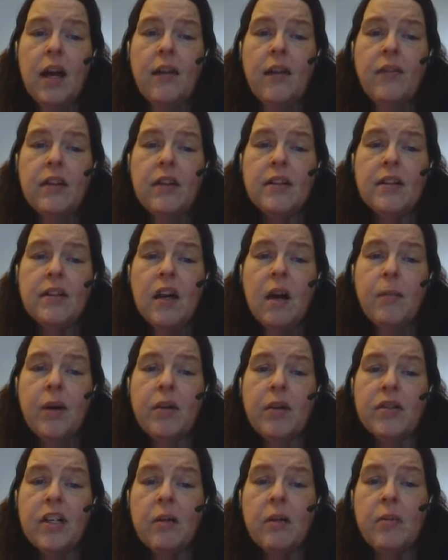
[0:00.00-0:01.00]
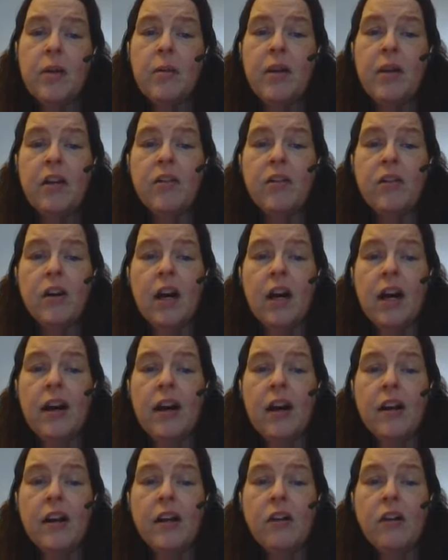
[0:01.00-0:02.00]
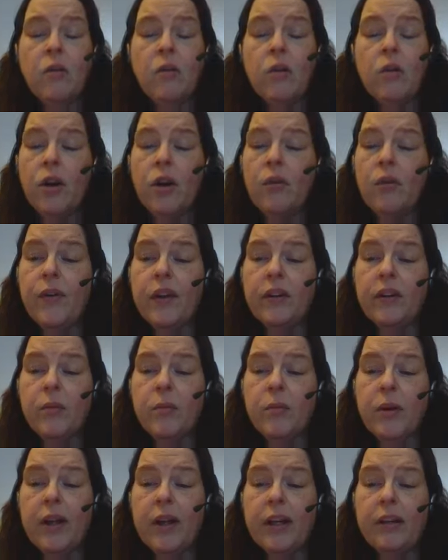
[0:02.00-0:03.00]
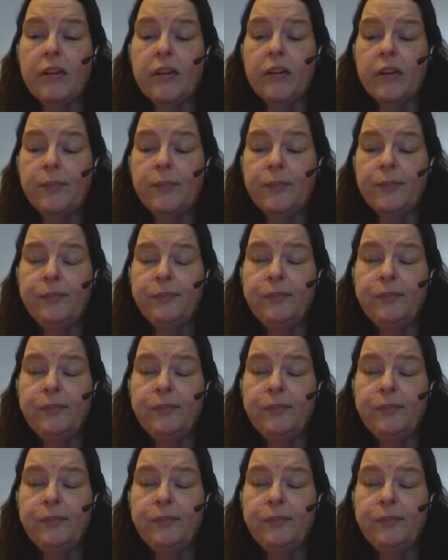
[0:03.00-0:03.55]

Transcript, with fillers: And these compounds can be either ionic or covalent or molecular.